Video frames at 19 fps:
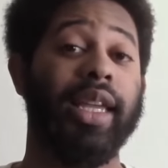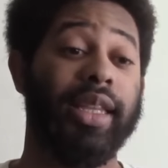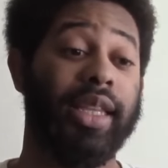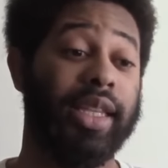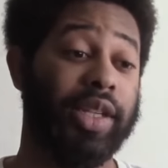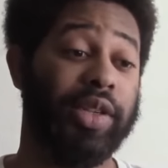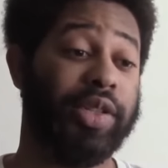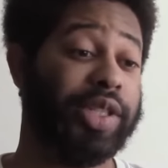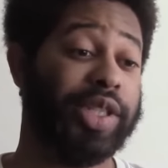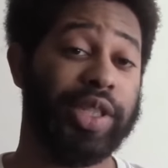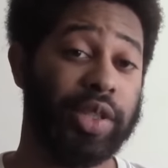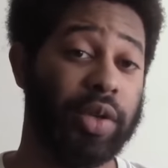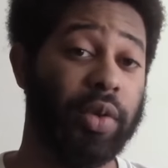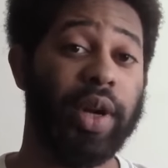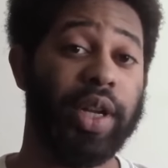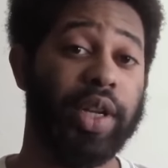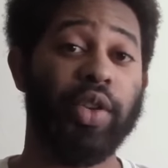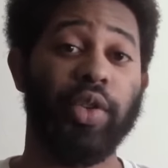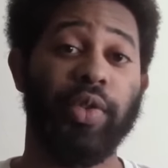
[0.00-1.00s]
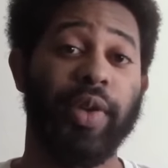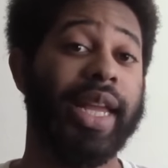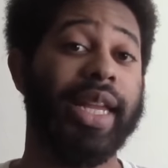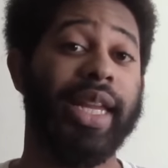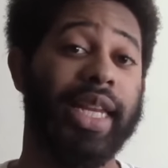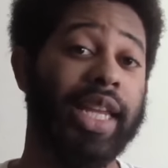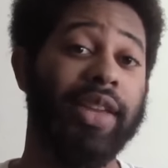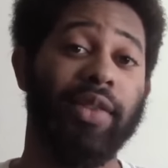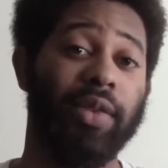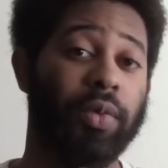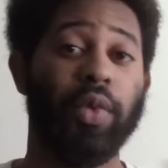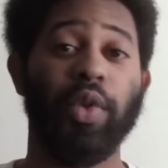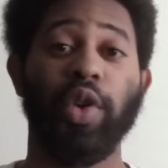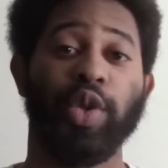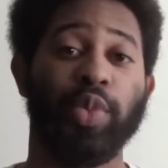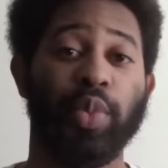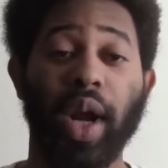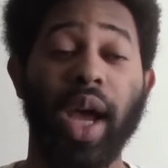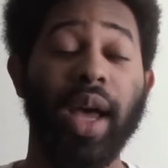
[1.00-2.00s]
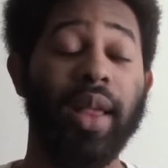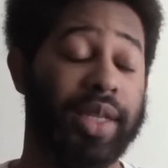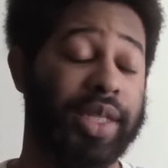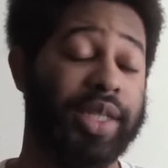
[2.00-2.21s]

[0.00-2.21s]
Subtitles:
then you're just going to create an even worse problem.